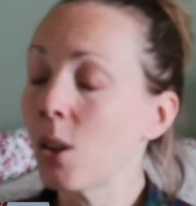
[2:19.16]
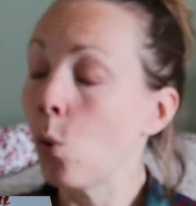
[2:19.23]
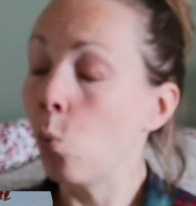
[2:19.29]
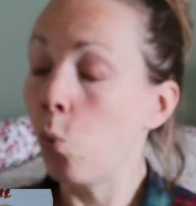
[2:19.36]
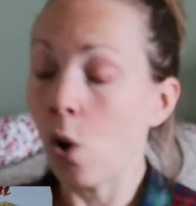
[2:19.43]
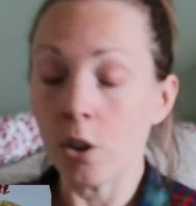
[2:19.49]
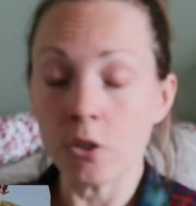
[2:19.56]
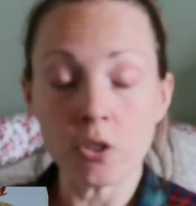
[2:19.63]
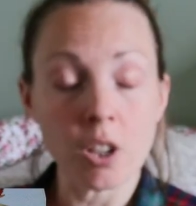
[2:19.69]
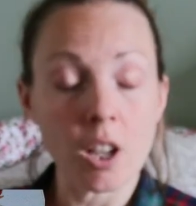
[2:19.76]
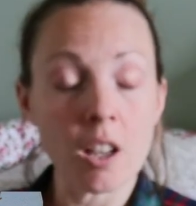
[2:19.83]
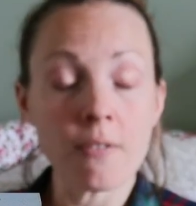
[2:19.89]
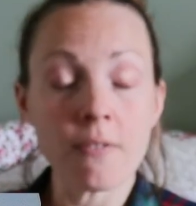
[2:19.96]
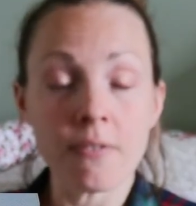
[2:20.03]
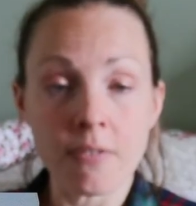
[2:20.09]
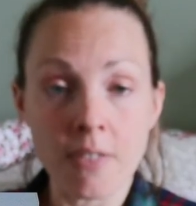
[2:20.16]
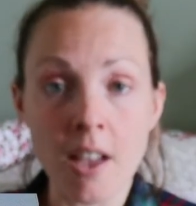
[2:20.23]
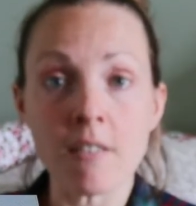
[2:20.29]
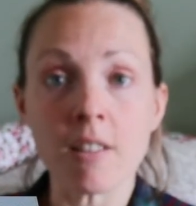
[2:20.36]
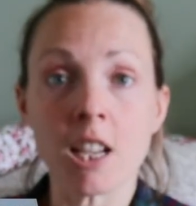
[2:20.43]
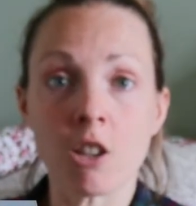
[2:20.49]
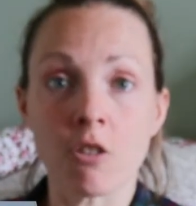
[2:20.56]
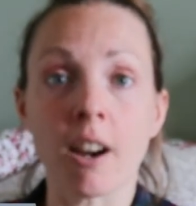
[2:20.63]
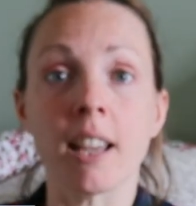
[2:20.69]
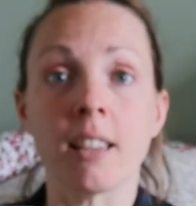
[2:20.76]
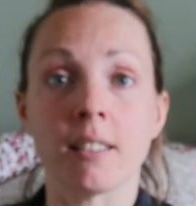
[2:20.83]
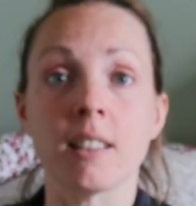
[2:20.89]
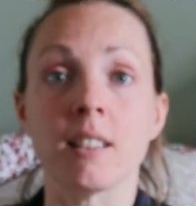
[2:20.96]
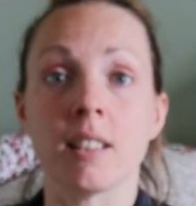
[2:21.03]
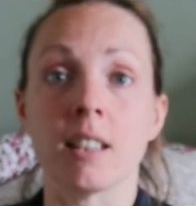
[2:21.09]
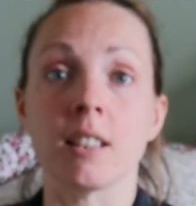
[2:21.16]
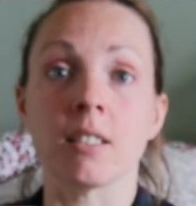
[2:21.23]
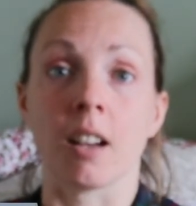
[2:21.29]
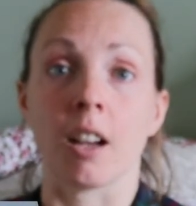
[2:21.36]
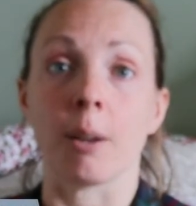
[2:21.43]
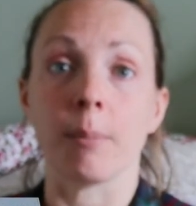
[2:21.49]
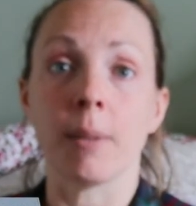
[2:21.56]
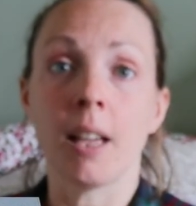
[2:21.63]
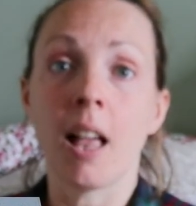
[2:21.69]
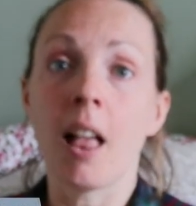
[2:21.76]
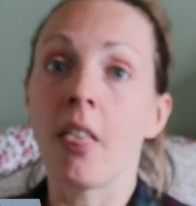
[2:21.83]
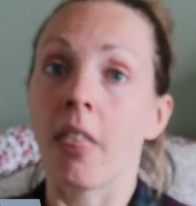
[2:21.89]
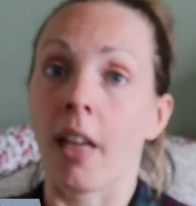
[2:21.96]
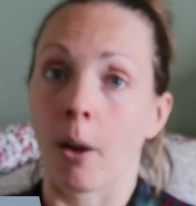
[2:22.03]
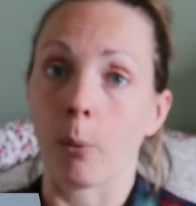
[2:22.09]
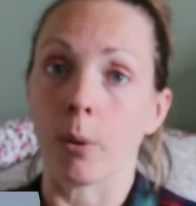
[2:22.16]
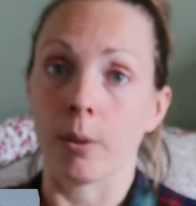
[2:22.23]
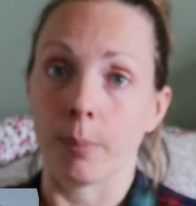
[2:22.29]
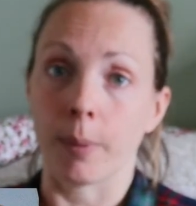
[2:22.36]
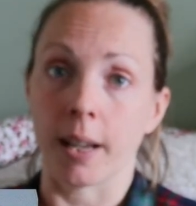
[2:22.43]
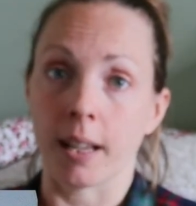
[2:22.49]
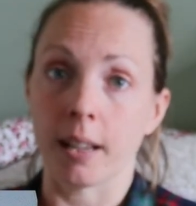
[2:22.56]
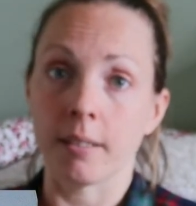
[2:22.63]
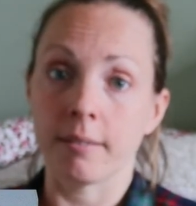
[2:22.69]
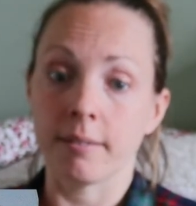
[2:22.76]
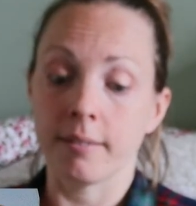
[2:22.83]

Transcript: What a very crazy tea time that would be.